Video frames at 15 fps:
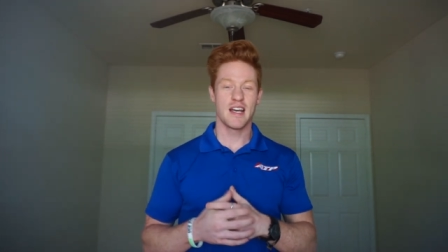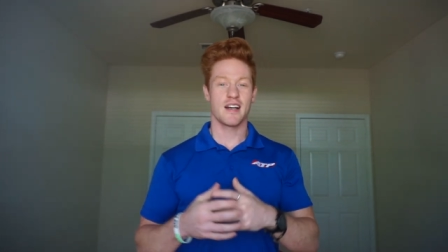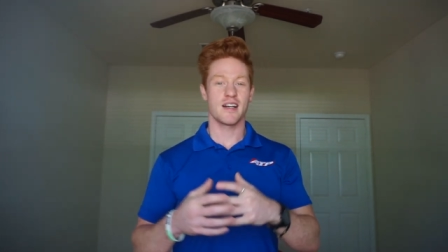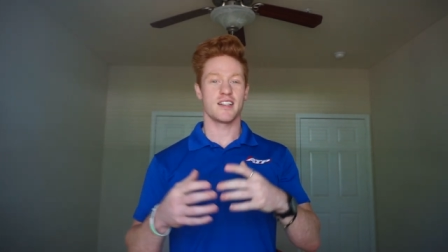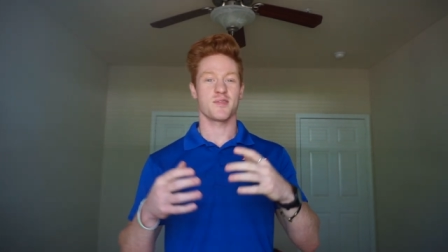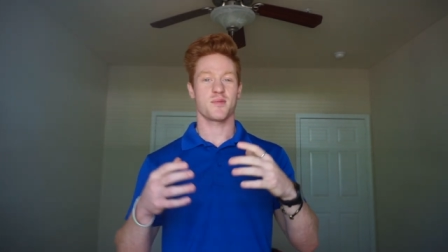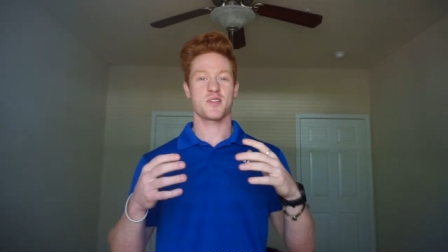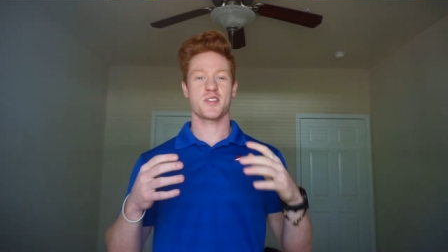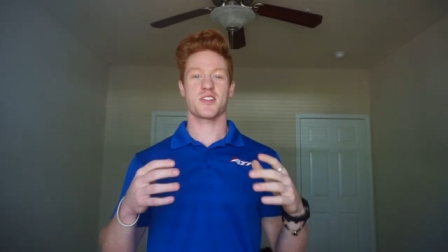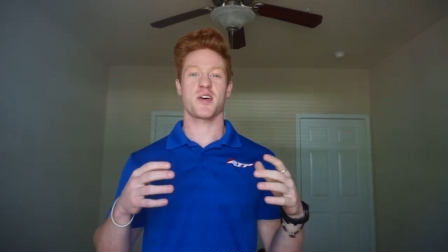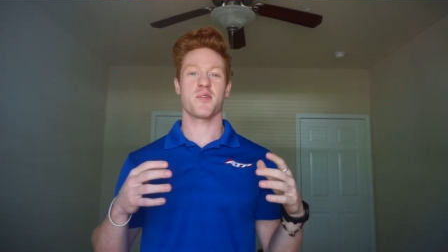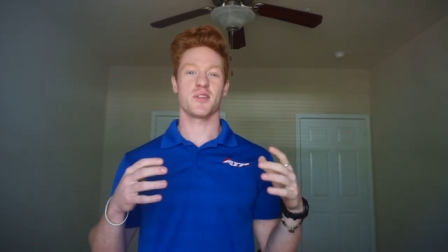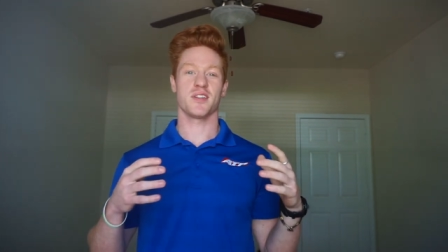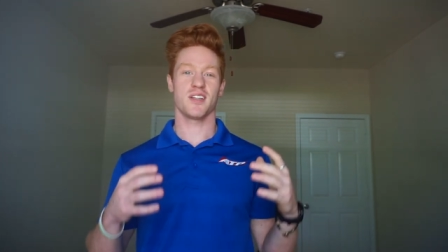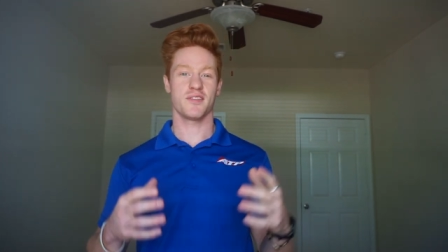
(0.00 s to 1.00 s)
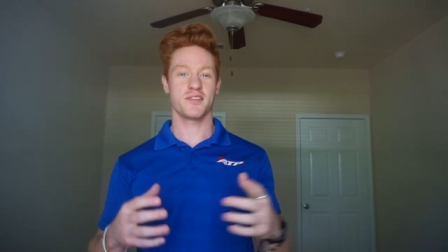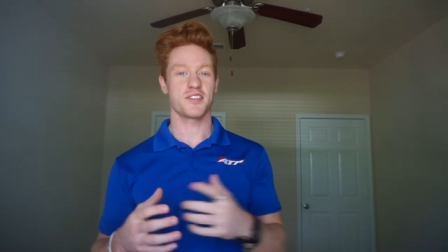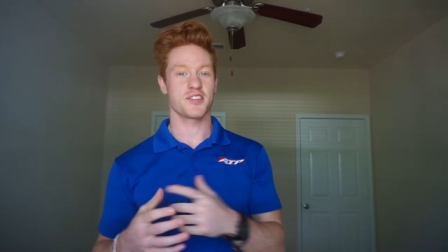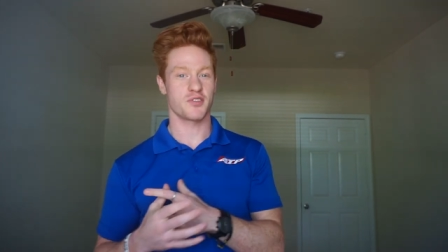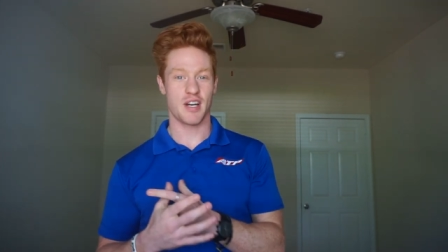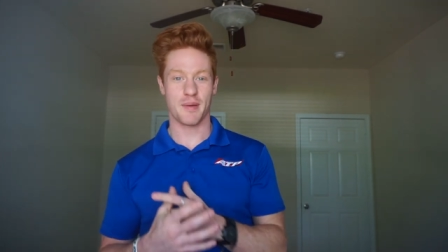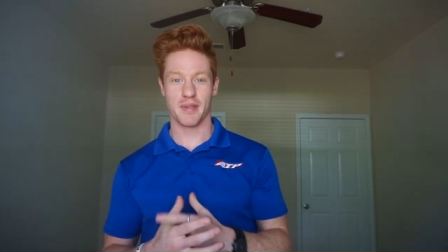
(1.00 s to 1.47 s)
And as much as I would love to
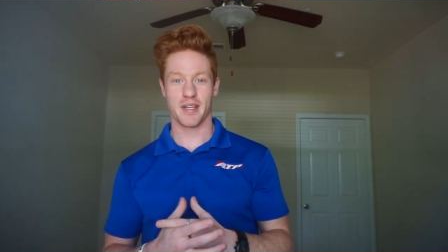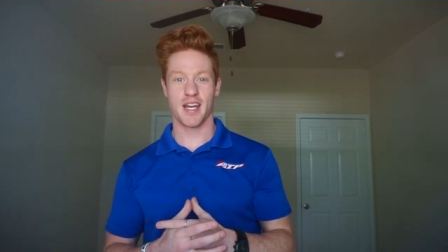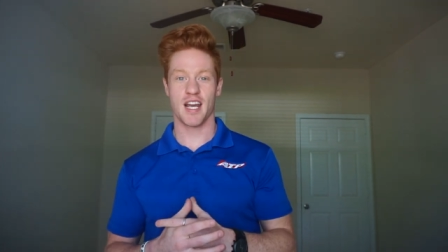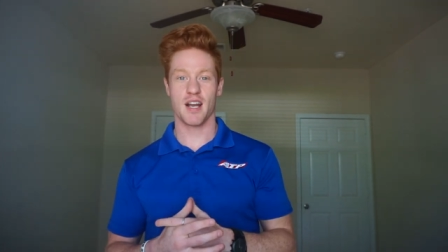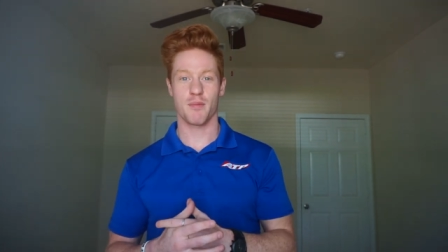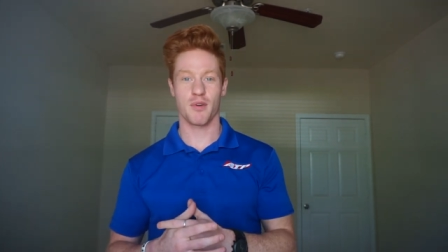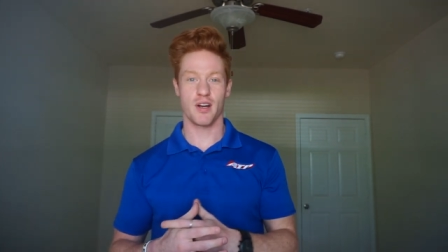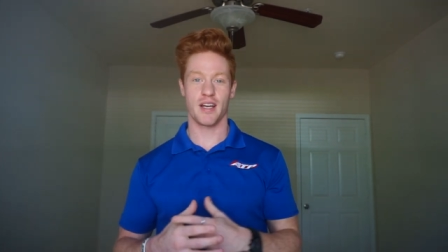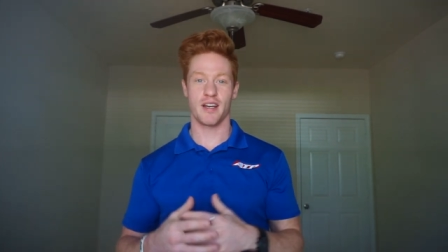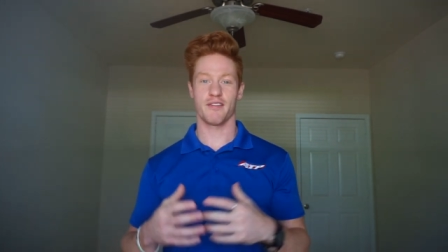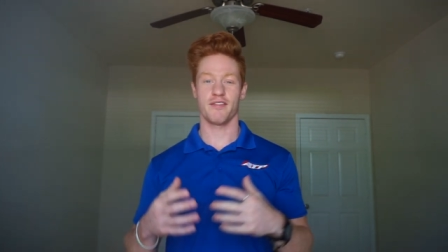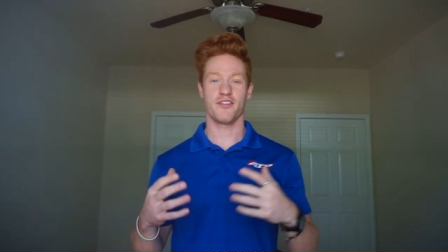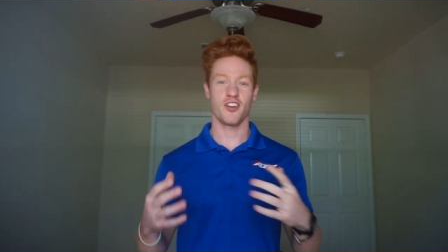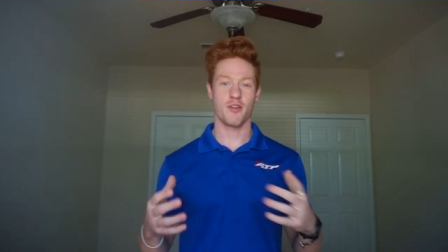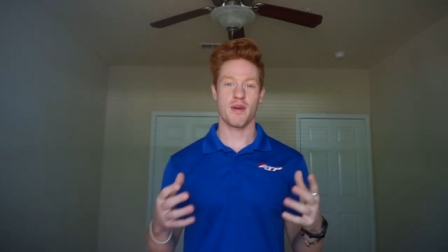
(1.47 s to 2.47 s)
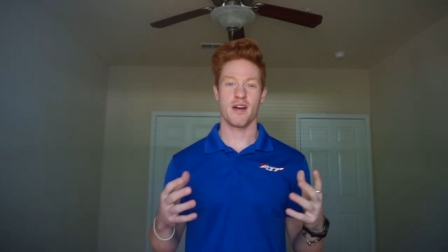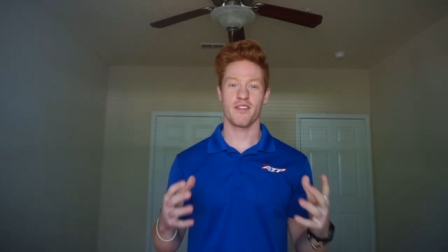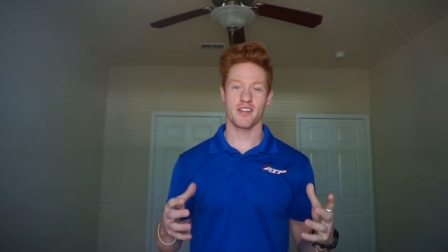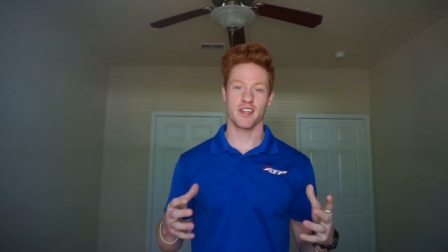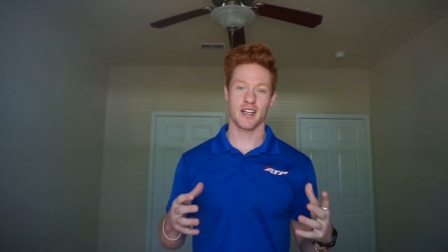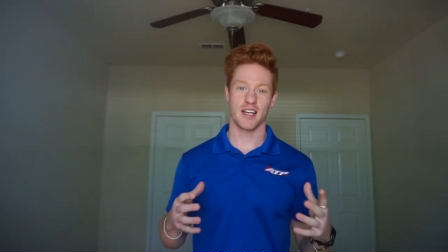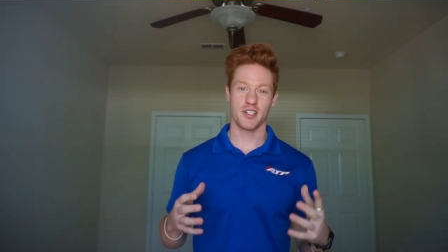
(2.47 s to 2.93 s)
just grab the camera and film
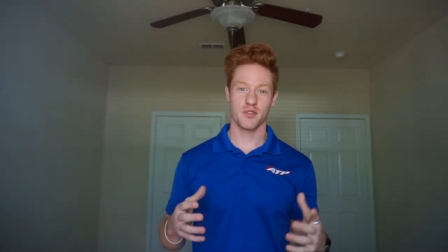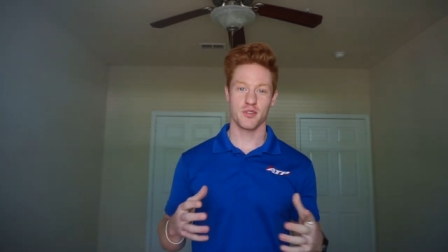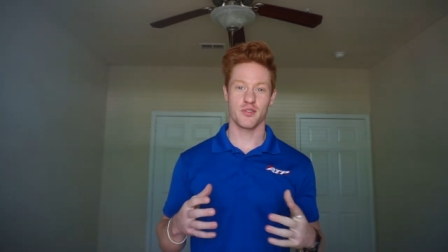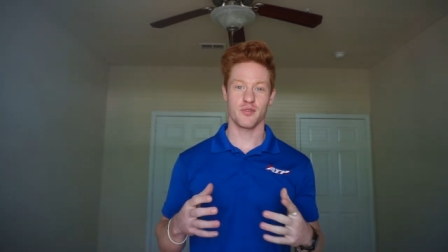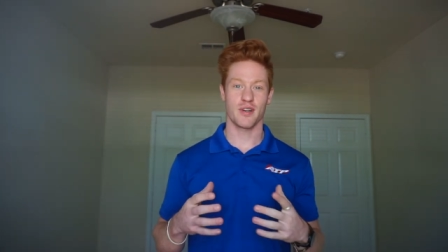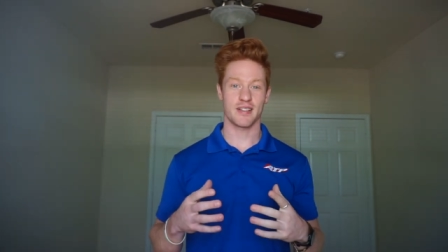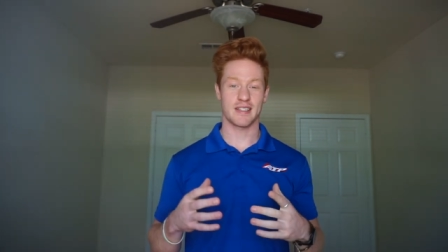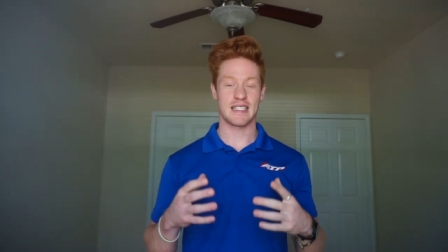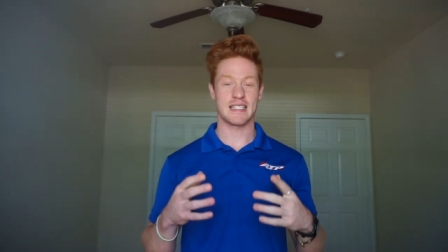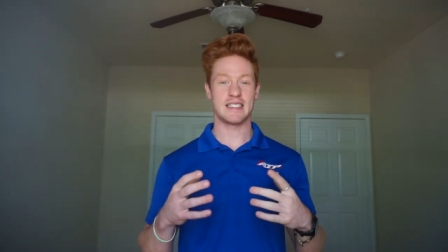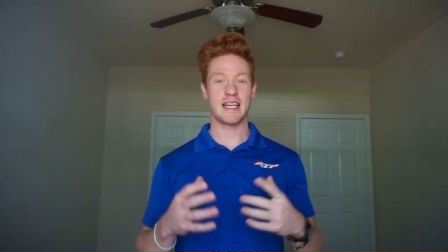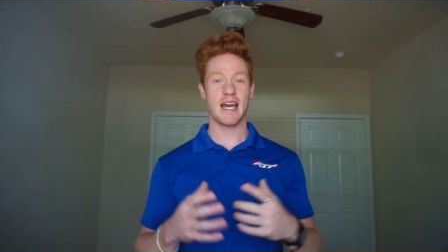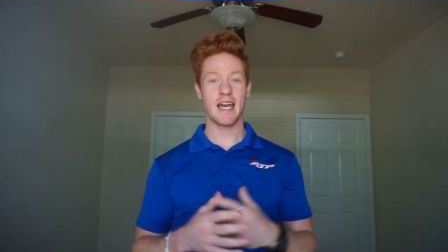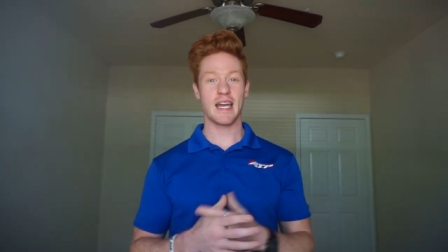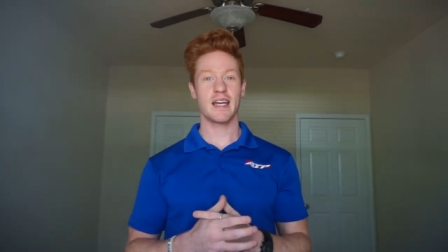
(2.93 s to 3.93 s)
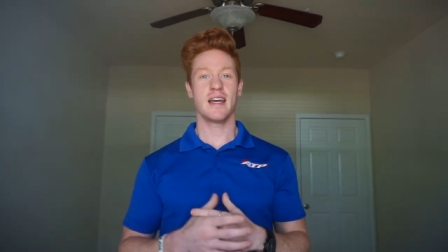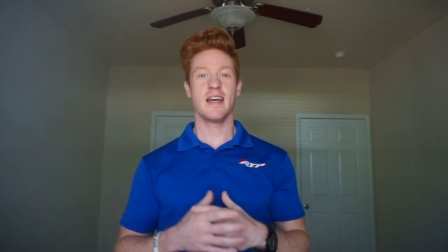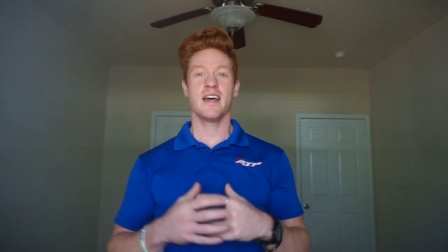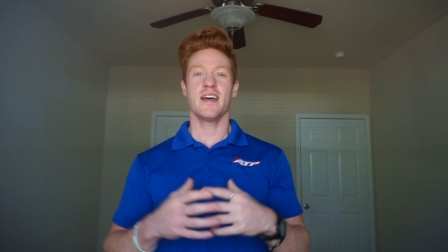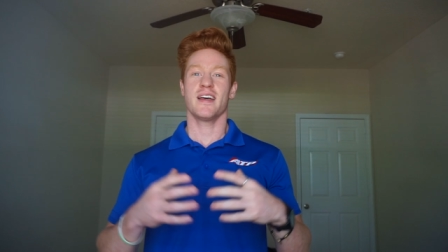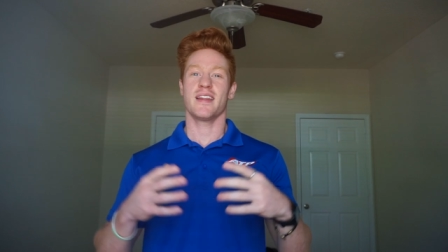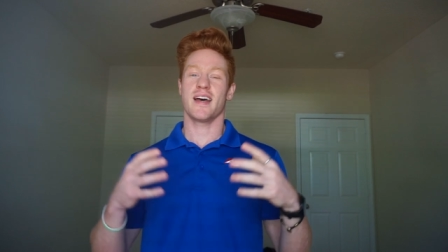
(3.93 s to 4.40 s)
everything I do throughout the day,
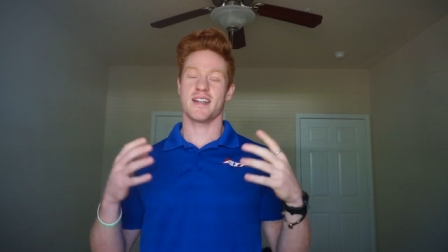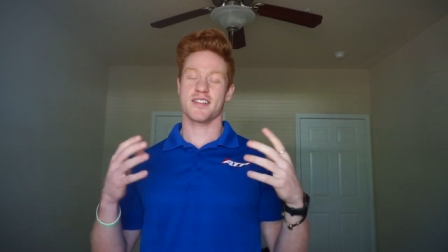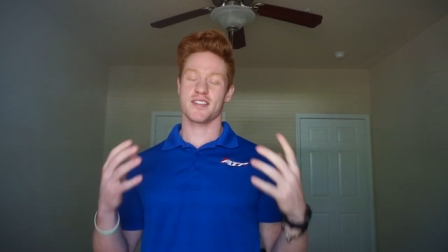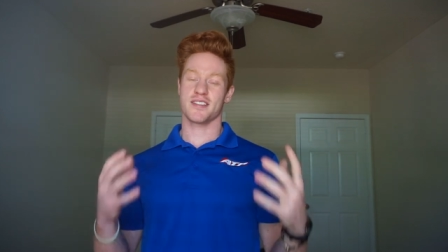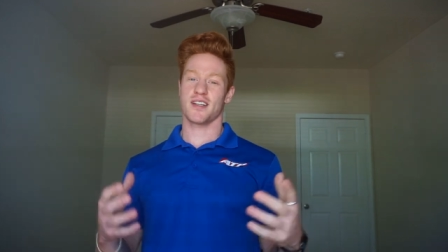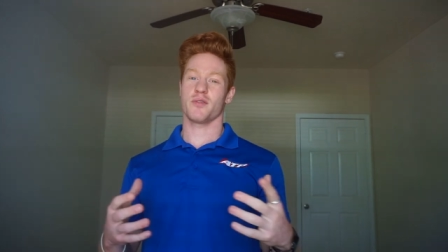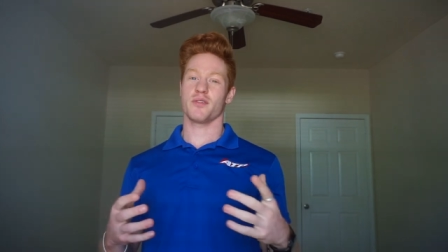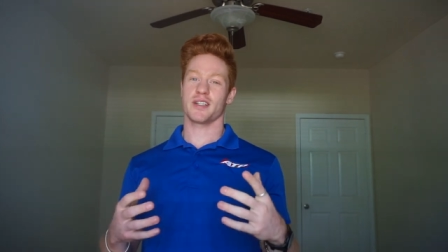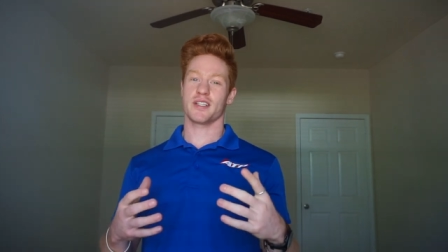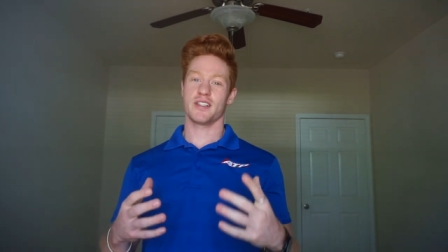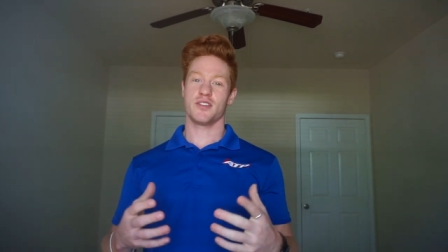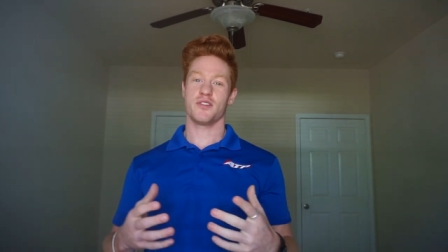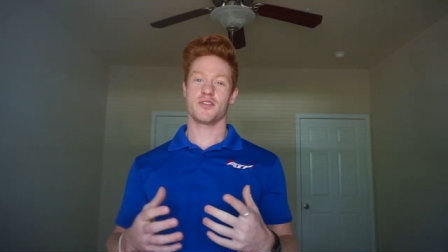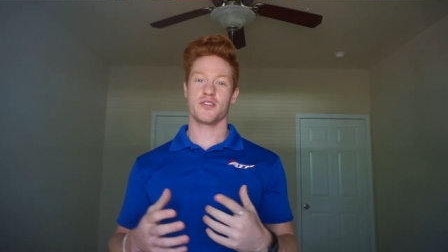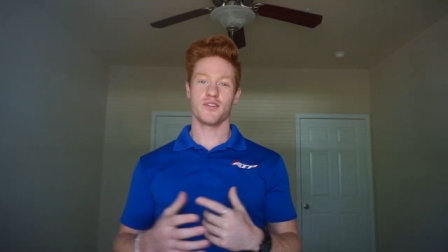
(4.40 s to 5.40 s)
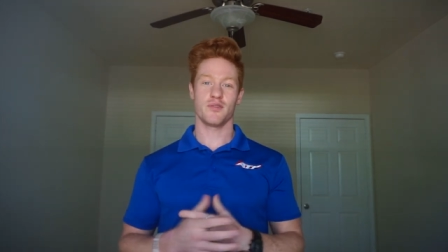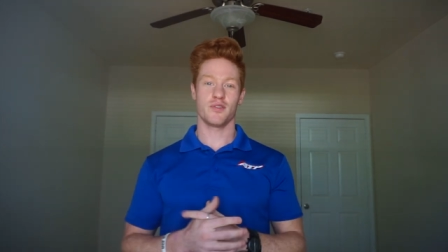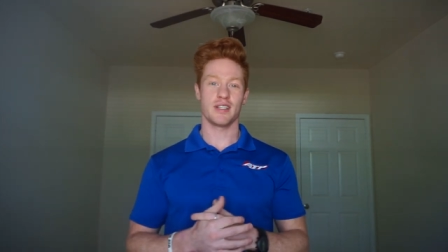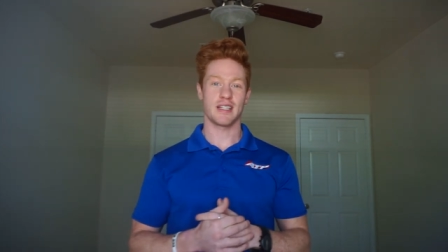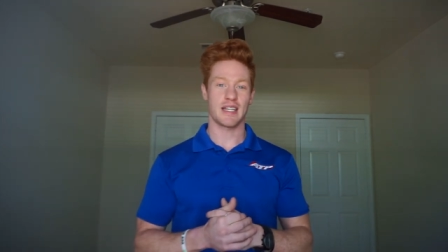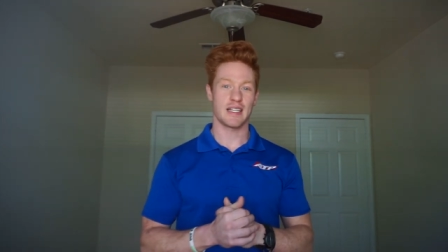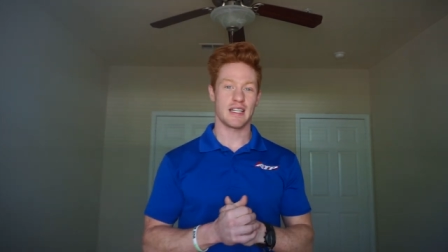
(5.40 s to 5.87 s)
that's just not really conducive
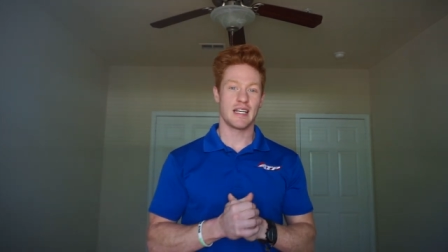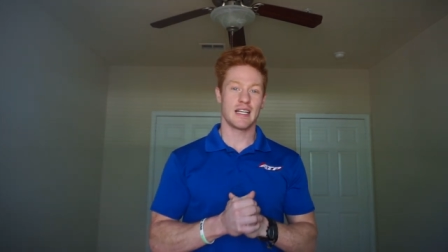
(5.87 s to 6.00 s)
with